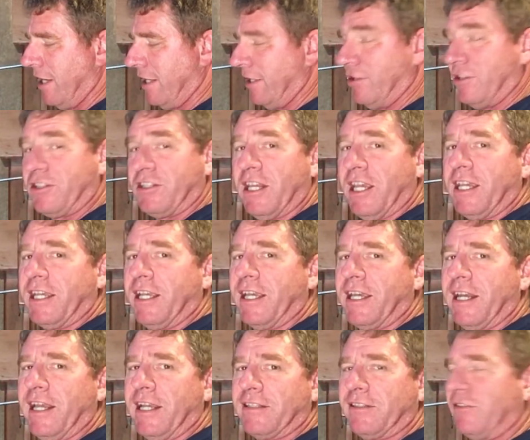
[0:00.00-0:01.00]
I can just take and
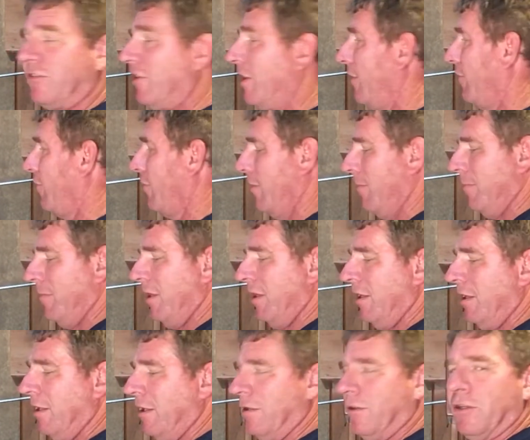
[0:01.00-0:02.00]
connect this thing from
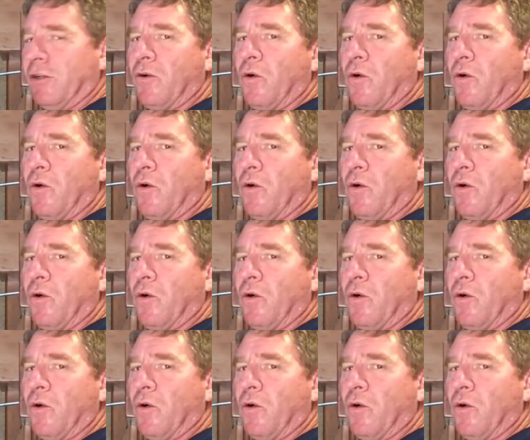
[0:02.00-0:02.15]
the